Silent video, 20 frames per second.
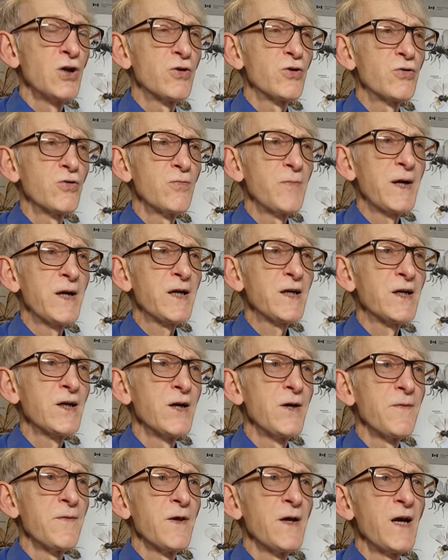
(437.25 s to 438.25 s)
make
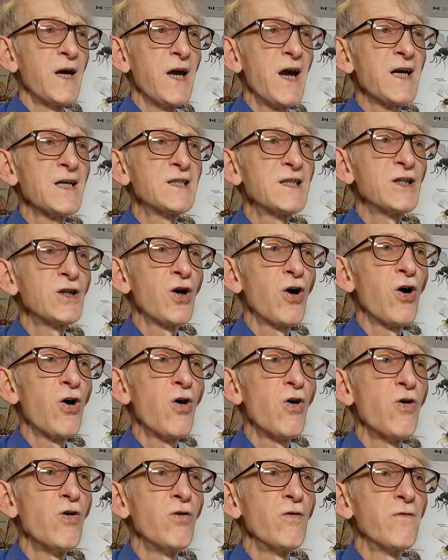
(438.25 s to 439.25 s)
exit
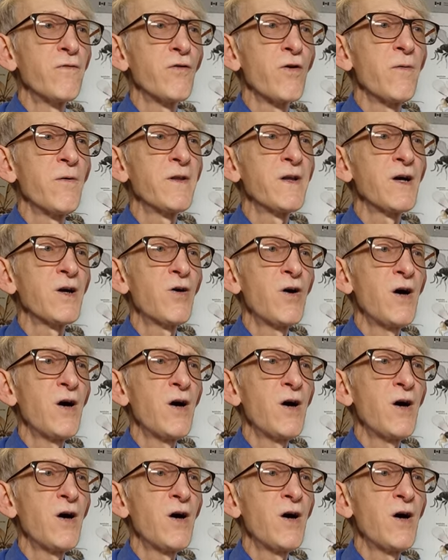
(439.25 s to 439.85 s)
hole from the